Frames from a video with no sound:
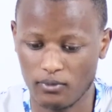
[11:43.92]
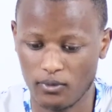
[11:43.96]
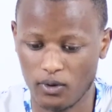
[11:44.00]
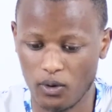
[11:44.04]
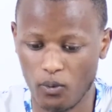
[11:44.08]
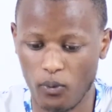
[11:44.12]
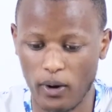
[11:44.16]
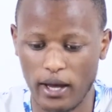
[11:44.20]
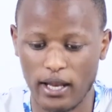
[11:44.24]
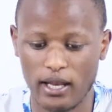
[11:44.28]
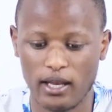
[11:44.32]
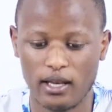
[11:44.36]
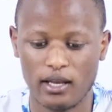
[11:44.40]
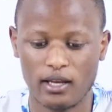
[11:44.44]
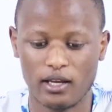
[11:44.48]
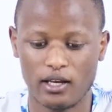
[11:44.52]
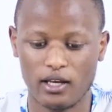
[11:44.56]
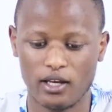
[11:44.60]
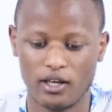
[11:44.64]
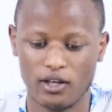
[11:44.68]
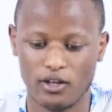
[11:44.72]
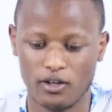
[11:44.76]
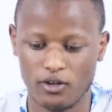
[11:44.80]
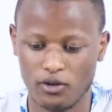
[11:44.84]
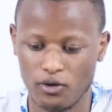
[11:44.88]
when
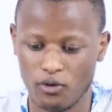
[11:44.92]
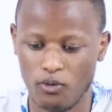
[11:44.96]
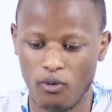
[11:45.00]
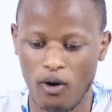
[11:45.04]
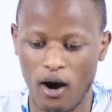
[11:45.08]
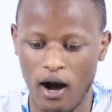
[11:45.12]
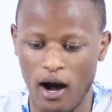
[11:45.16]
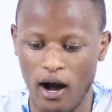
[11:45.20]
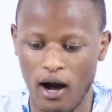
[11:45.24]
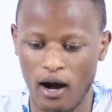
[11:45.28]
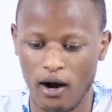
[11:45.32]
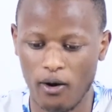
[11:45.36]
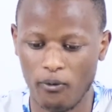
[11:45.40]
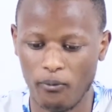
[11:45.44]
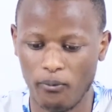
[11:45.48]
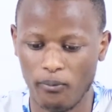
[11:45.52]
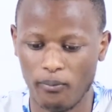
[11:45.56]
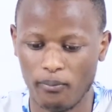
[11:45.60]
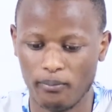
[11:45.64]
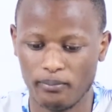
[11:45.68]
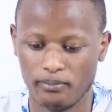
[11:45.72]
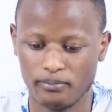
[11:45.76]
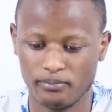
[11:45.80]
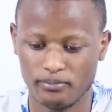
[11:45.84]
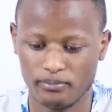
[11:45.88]
you are
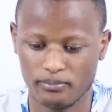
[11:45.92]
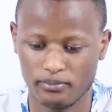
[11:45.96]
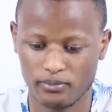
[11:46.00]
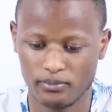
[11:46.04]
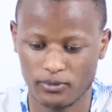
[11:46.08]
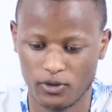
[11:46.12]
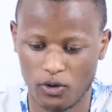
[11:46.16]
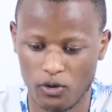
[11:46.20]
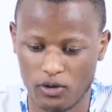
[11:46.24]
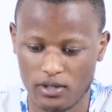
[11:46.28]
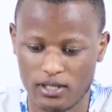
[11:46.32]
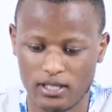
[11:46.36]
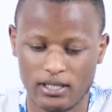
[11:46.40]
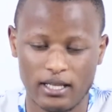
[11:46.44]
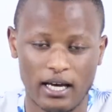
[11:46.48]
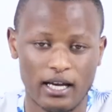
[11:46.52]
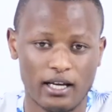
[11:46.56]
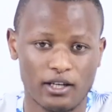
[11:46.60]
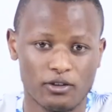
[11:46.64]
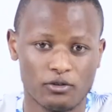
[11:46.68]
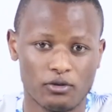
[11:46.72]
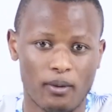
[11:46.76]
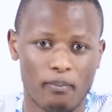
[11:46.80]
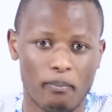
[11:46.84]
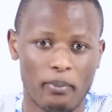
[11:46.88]

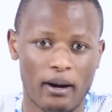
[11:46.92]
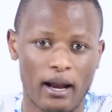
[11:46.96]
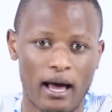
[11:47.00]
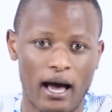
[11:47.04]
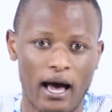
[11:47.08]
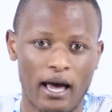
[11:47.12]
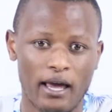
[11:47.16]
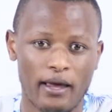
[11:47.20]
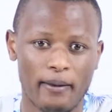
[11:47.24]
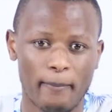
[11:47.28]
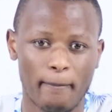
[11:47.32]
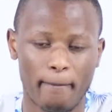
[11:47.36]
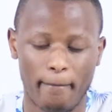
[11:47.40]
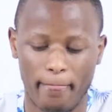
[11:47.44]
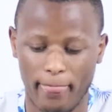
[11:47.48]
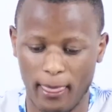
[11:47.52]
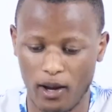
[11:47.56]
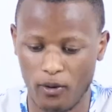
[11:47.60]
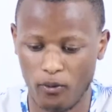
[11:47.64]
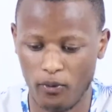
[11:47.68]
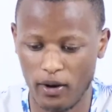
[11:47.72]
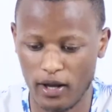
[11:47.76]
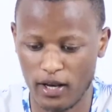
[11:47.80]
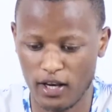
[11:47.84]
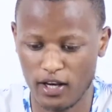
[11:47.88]
considering to apply,
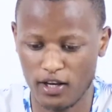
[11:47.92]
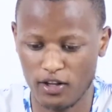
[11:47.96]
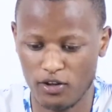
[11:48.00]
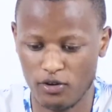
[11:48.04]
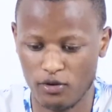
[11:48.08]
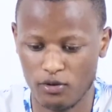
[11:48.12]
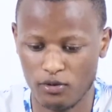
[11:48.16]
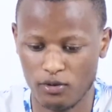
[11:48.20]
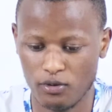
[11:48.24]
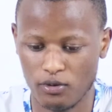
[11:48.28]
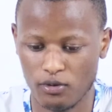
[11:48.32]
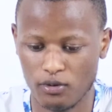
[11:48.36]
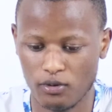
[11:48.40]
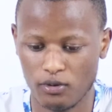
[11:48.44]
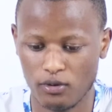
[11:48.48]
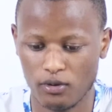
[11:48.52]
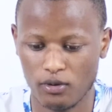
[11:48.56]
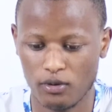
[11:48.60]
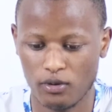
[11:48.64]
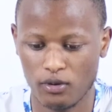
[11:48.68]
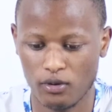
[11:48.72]
when you